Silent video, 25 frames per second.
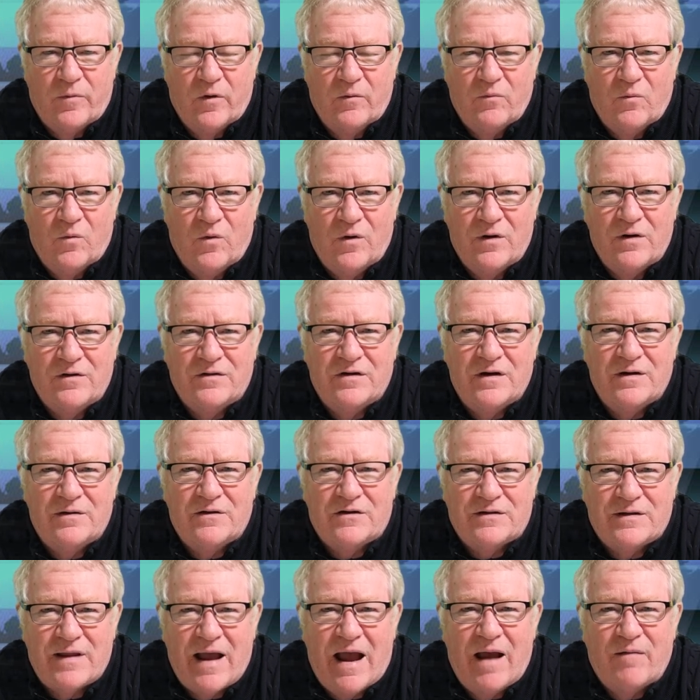But what does it
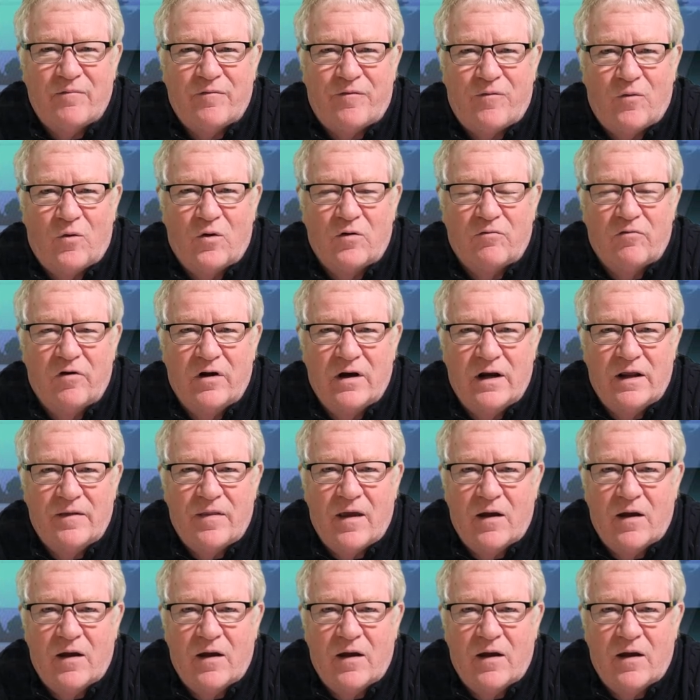stand for, really?